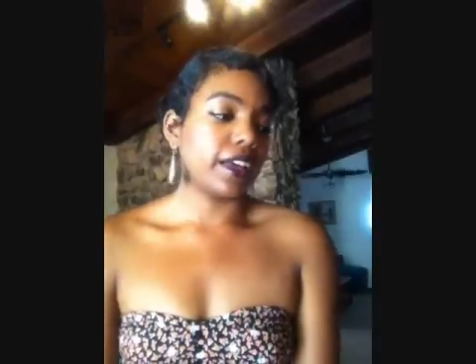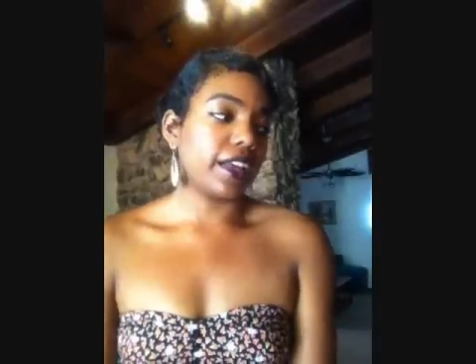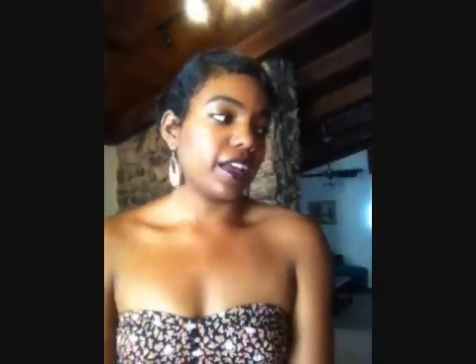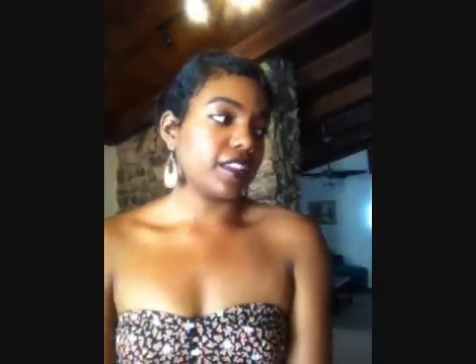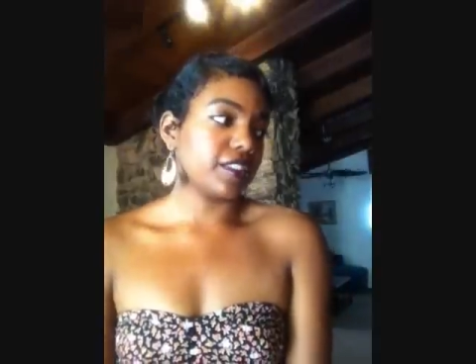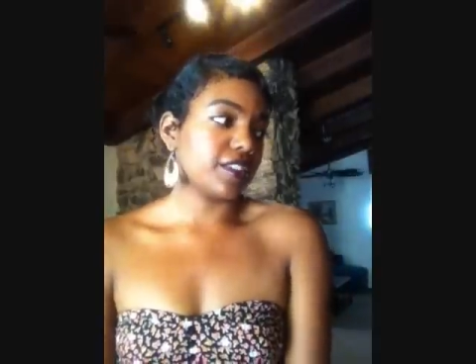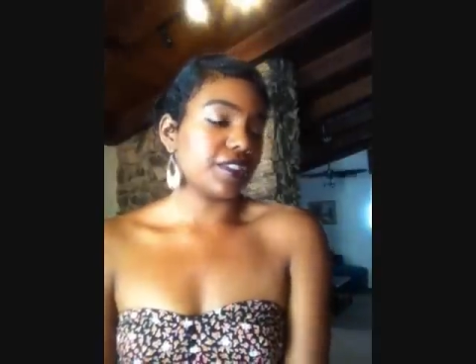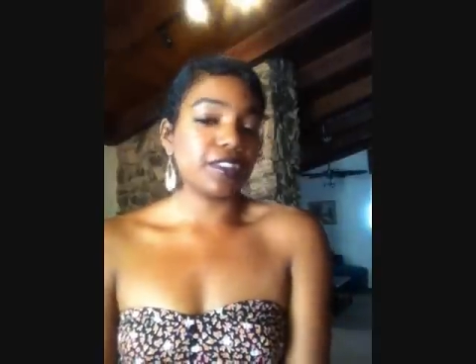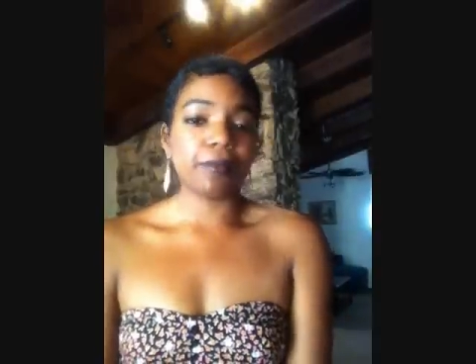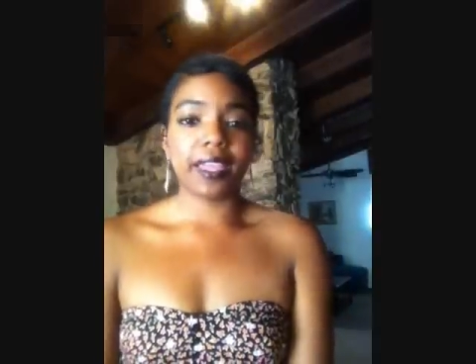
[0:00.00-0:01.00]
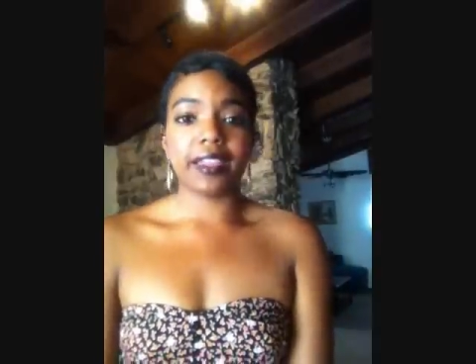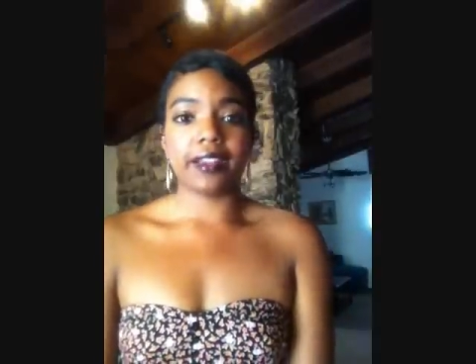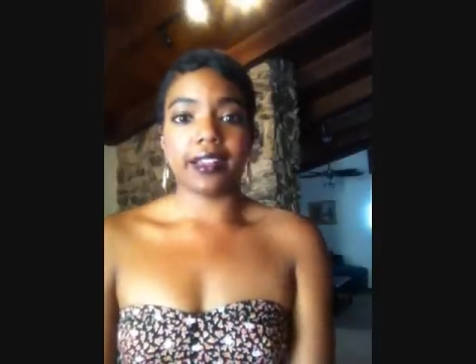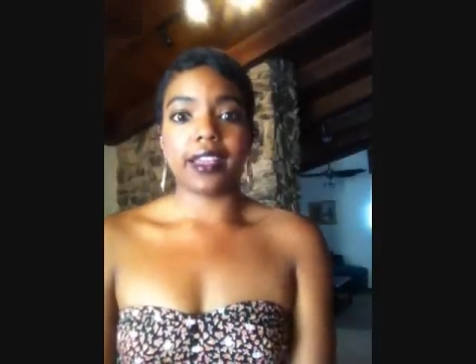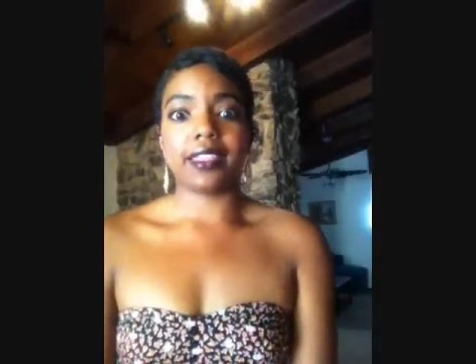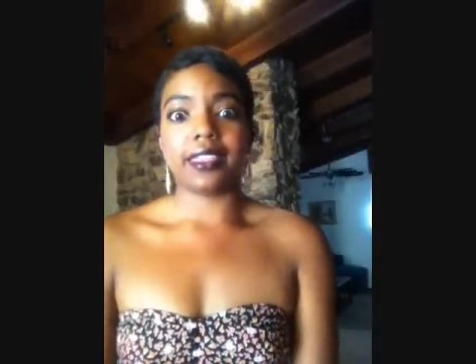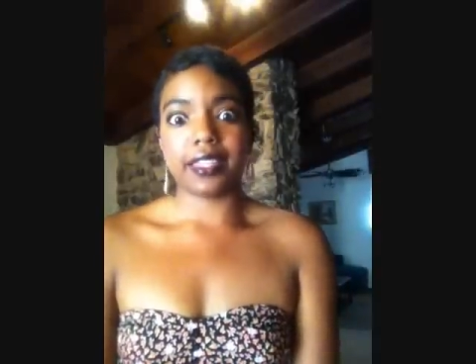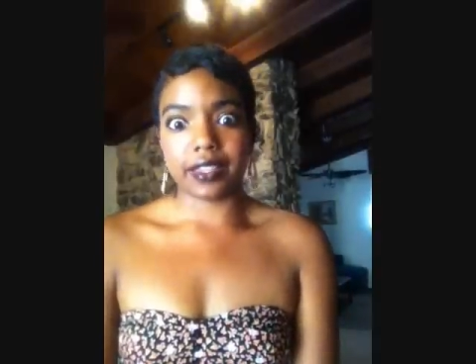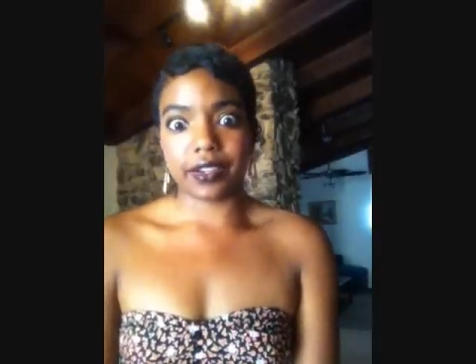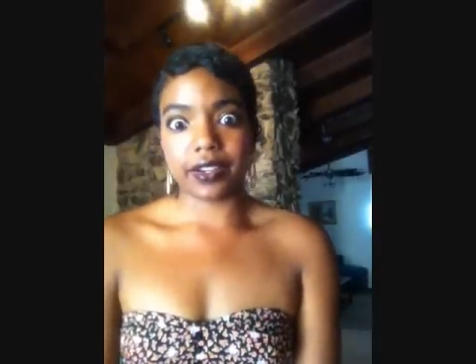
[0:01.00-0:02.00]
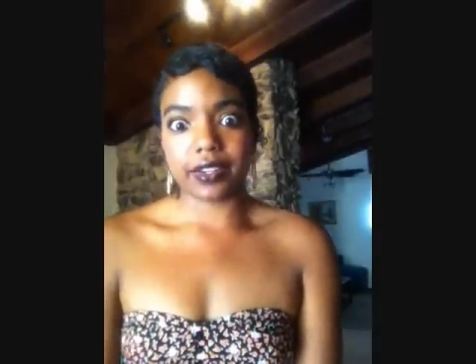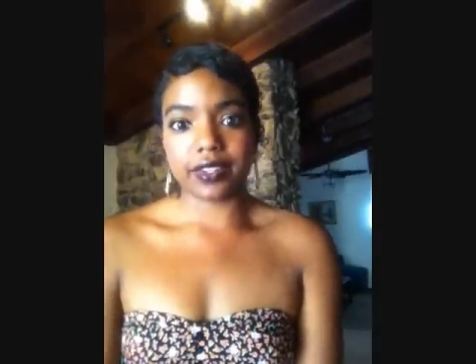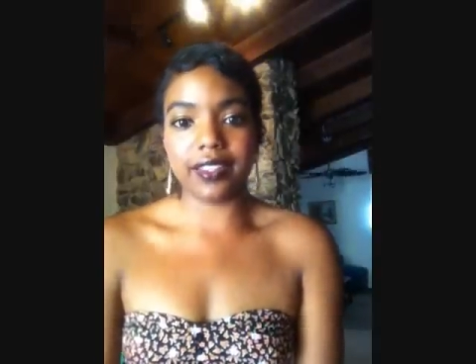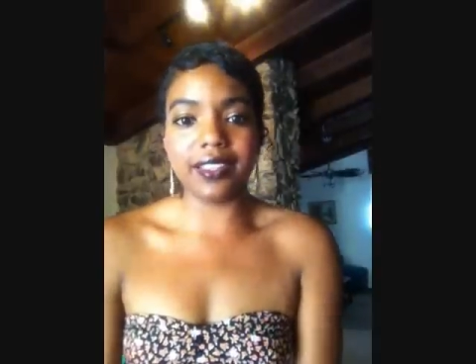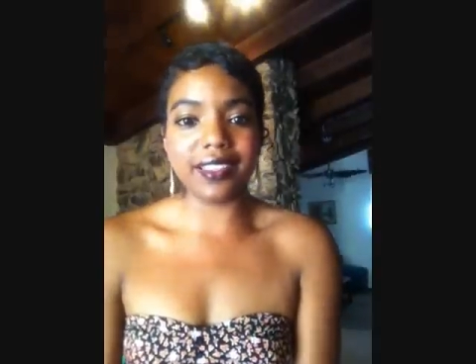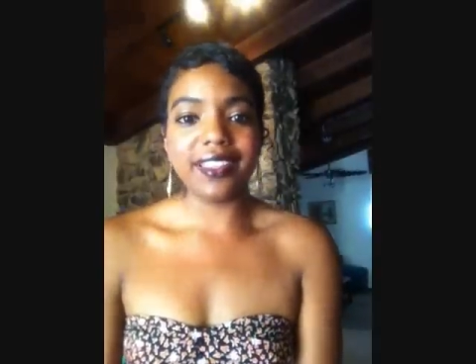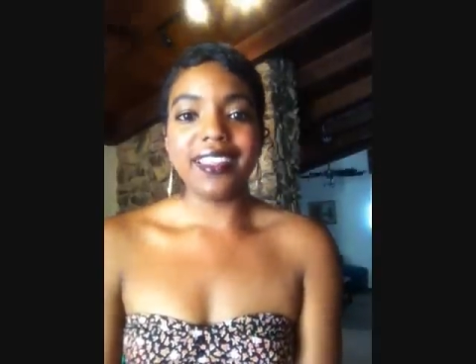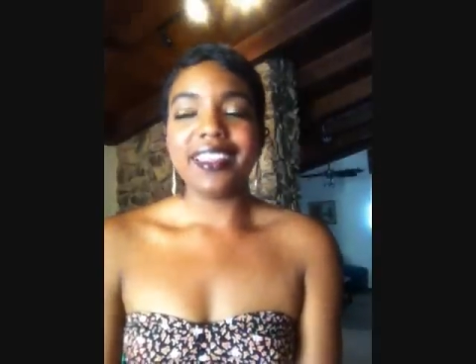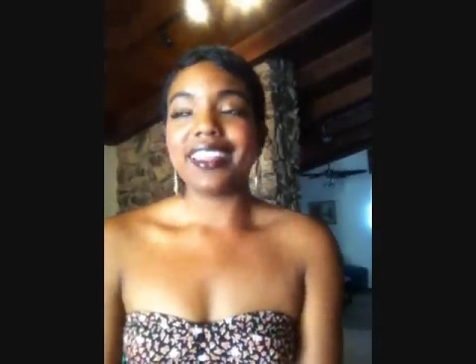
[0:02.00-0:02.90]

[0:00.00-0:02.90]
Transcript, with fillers: I also noticed my hair got thicker, and